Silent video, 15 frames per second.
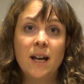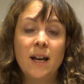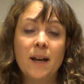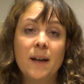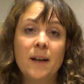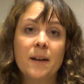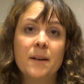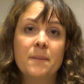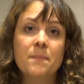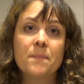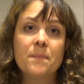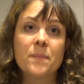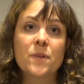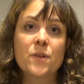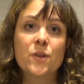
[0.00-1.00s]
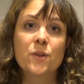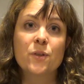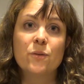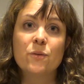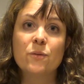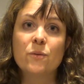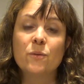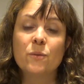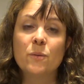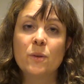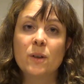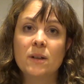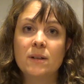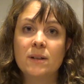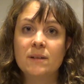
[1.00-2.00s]
to
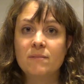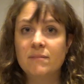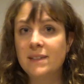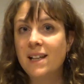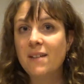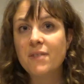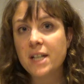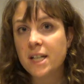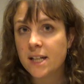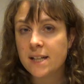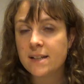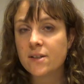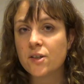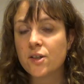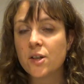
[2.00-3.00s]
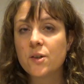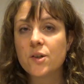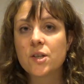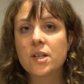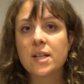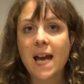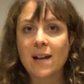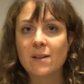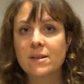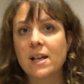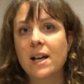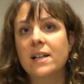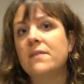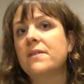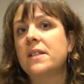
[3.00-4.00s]
live in an institution
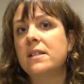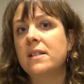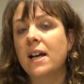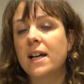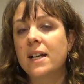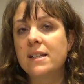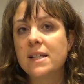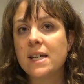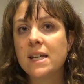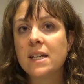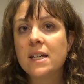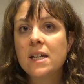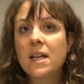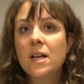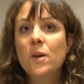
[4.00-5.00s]
outside of society.